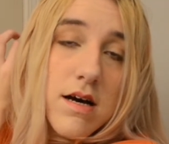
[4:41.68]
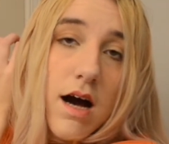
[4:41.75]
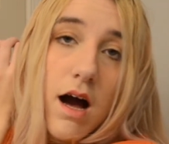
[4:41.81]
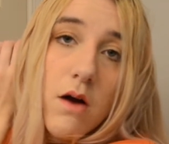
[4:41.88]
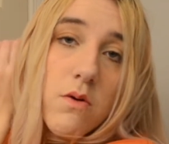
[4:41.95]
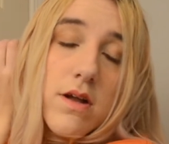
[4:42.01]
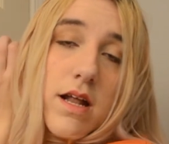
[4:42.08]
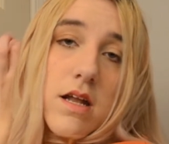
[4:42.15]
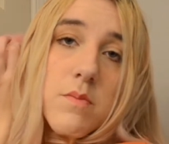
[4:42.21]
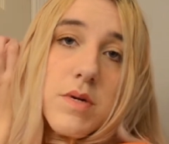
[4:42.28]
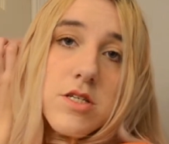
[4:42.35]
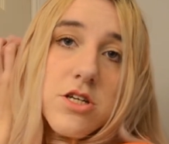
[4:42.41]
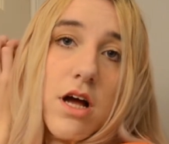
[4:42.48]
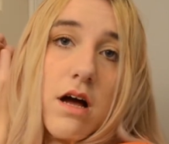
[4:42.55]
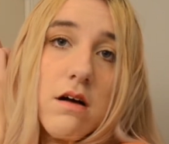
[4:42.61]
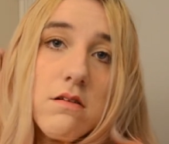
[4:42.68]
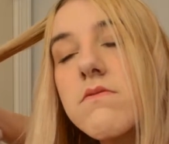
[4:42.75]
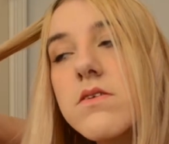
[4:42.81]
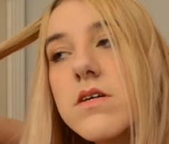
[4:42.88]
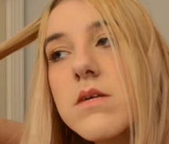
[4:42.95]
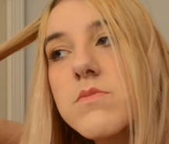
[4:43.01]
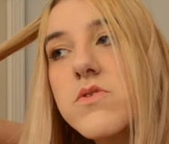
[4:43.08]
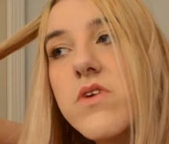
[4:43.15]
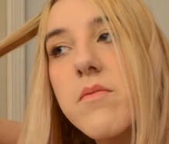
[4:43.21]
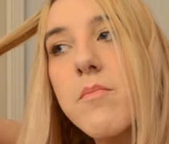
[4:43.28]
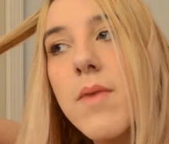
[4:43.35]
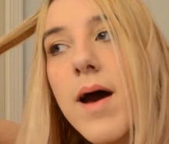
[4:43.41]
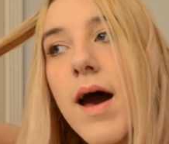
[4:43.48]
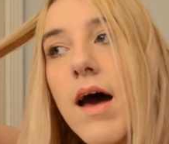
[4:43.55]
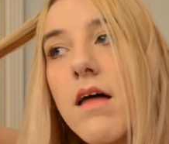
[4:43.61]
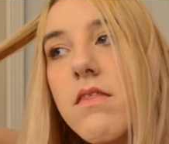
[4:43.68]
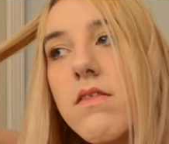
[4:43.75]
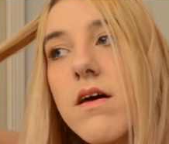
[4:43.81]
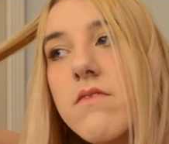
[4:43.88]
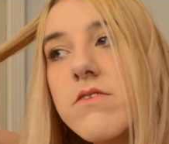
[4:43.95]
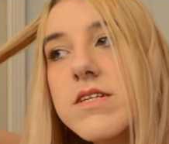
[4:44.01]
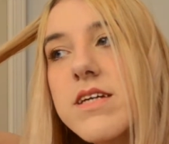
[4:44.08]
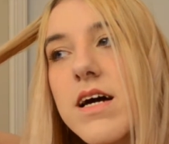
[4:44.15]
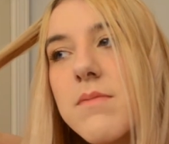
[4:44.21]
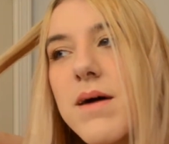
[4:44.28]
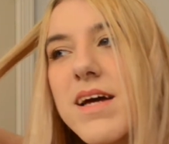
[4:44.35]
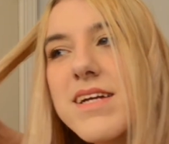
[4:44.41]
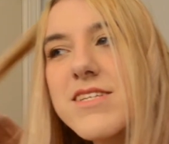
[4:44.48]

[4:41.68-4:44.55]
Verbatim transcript: I would end up in jail. I feel like I'm doing math every time I